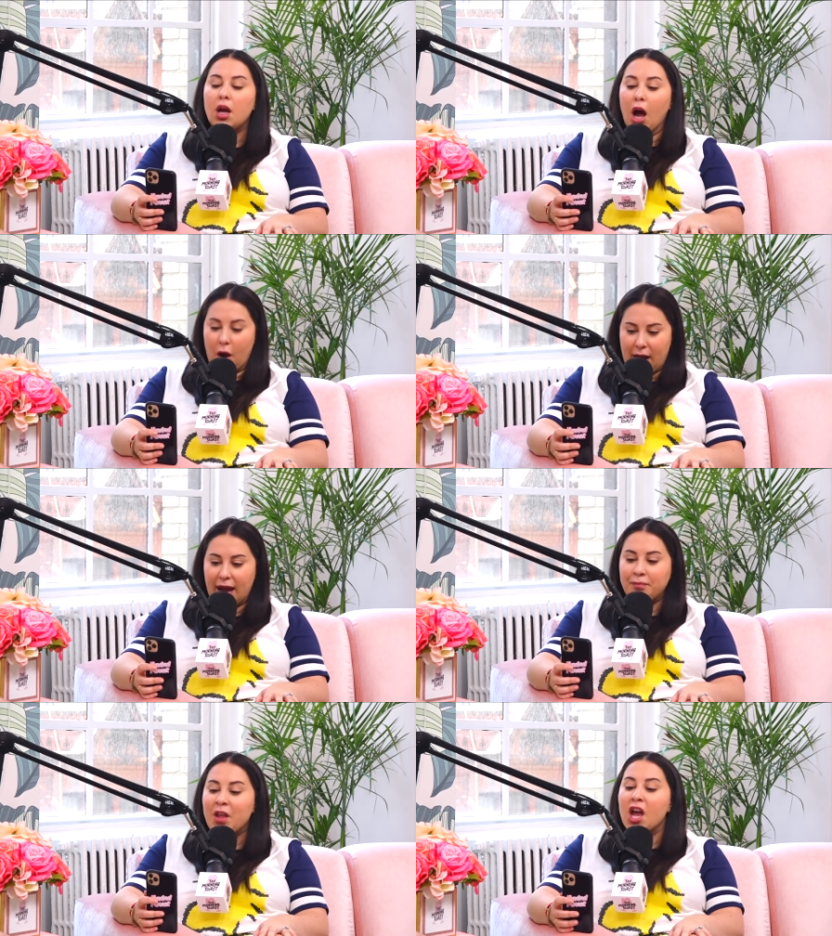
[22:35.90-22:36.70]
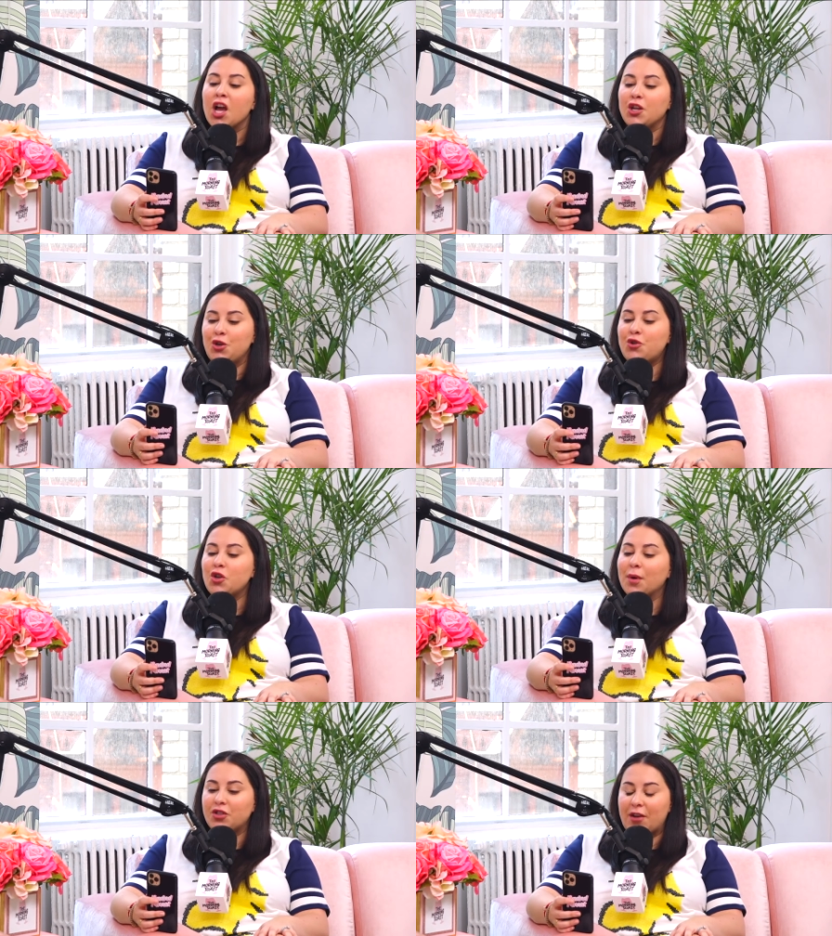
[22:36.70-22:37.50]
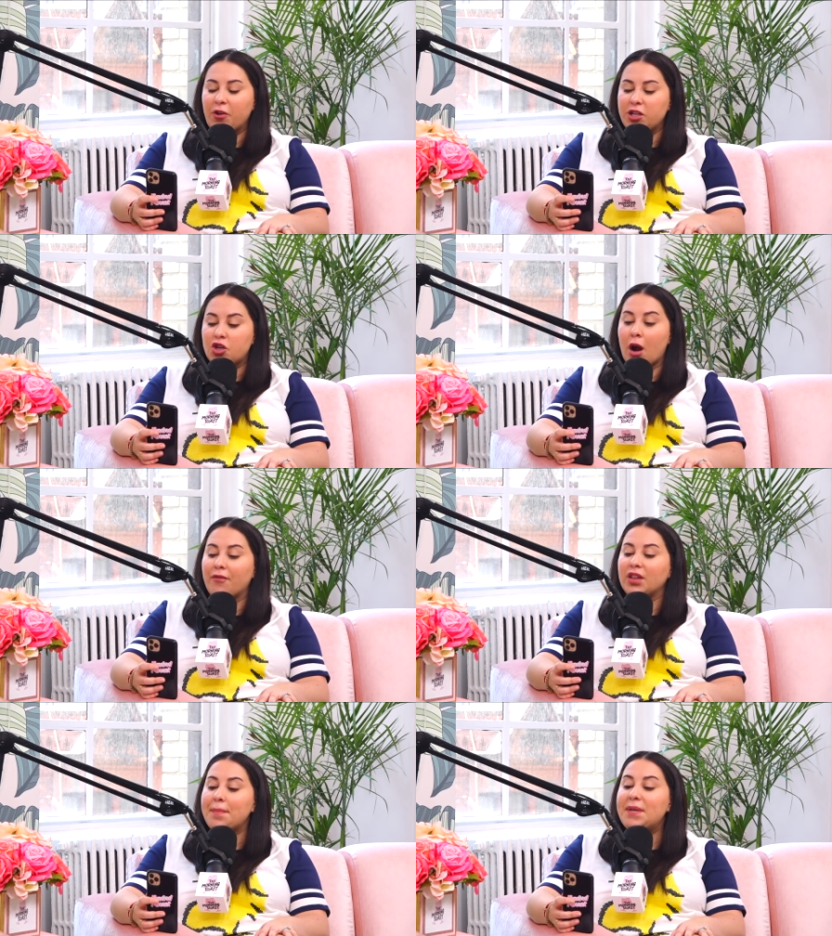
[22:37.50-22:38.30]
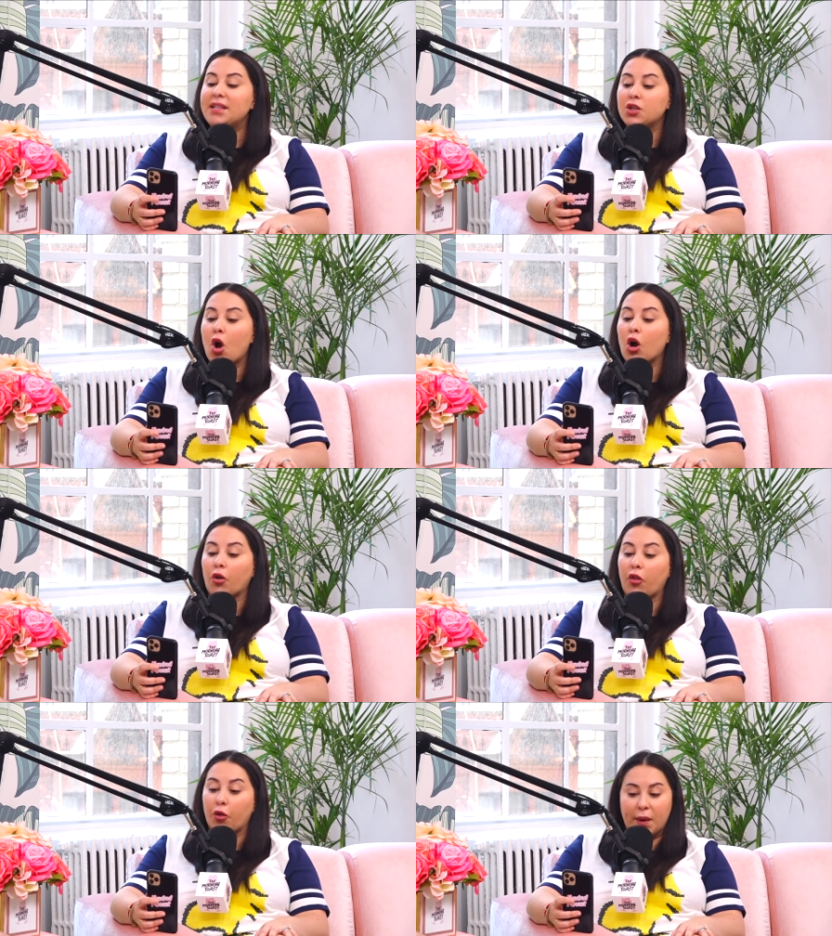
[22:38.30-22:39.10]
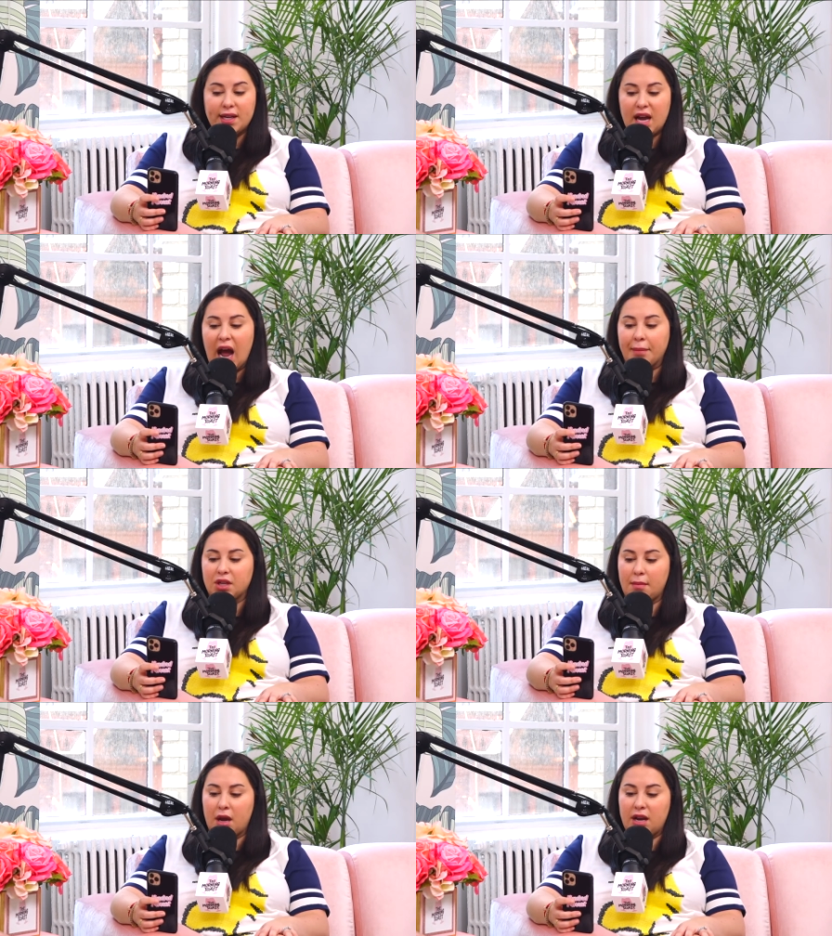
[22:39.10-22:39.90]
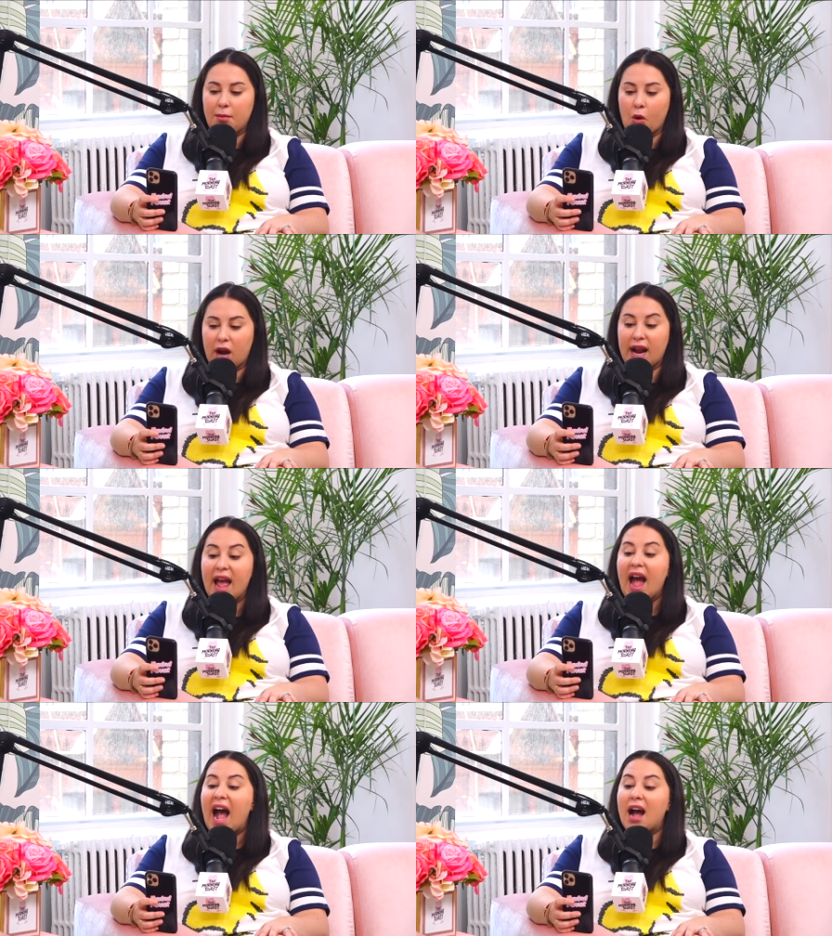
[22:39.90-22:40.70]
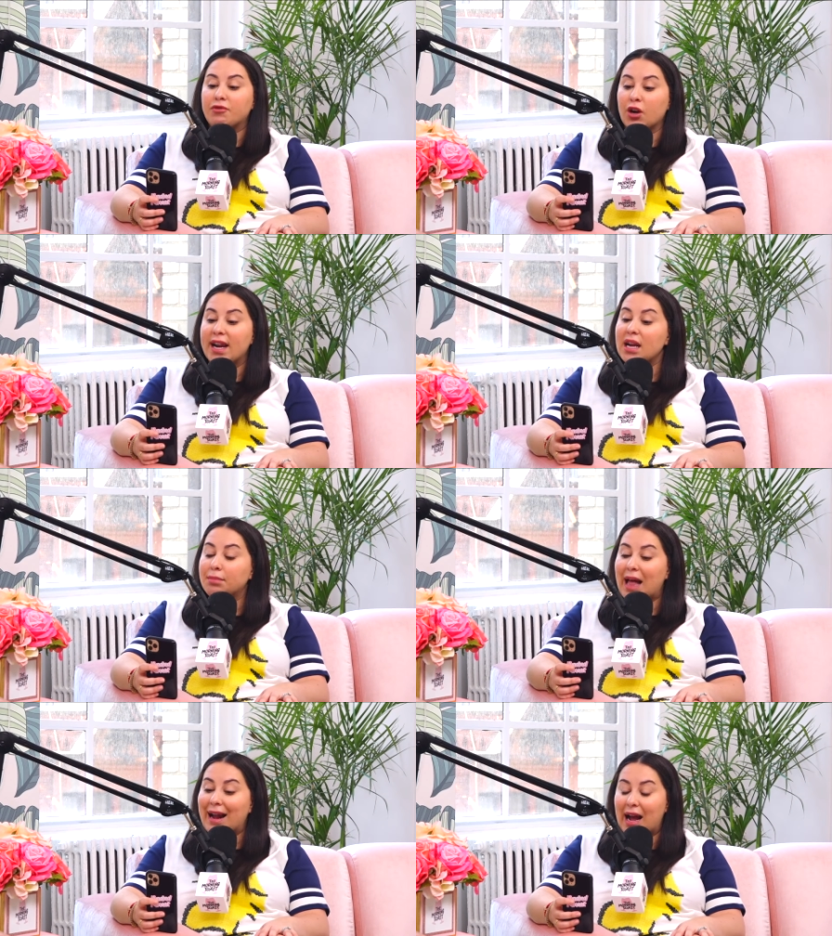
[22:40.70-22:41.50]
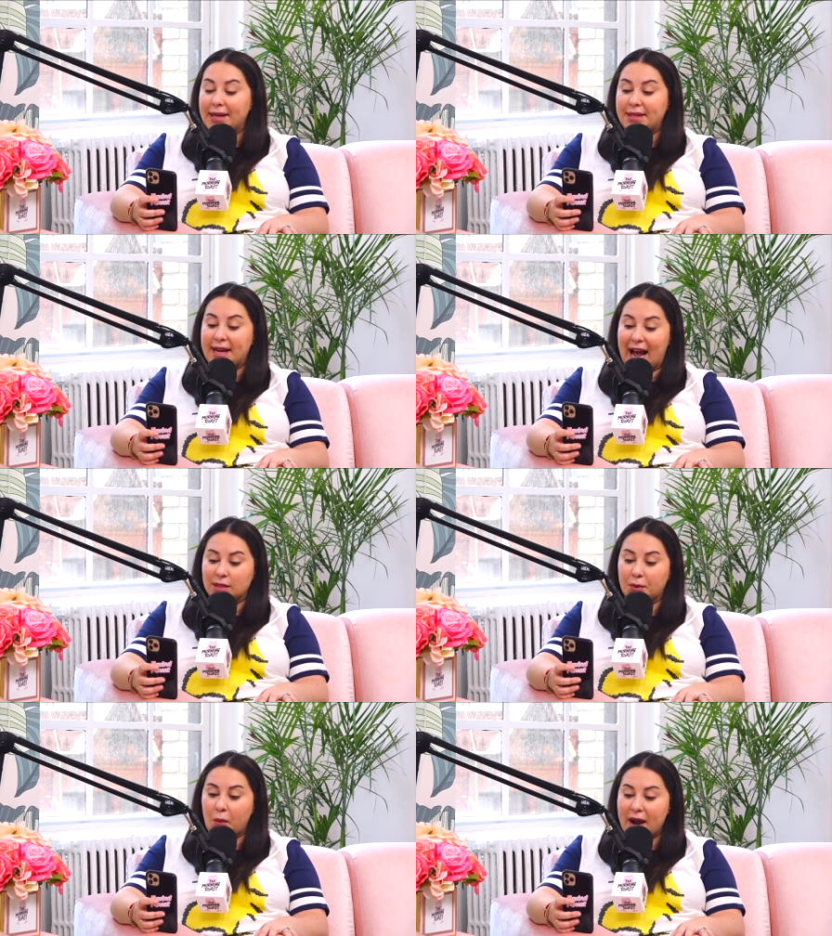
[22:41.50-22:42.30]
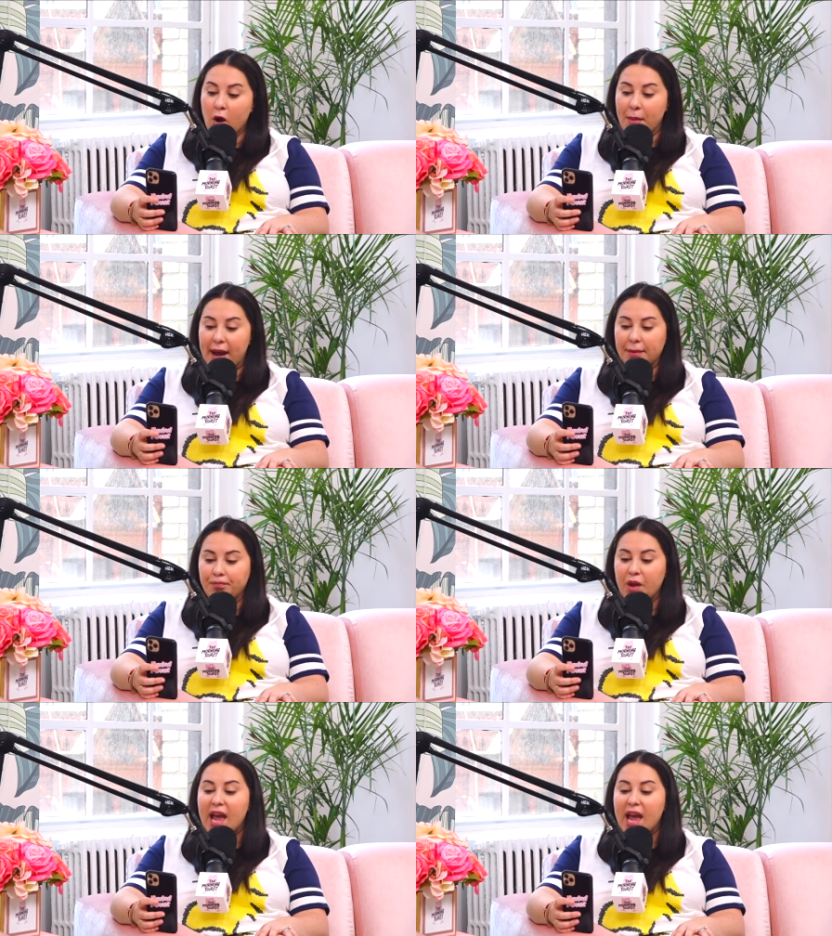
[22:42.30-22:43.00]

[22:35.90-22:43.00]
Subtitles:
Okay. YouTuber Jeffree Star flipped his car 3 times on Monday morning after hitting black ice in Casper, Wyoming.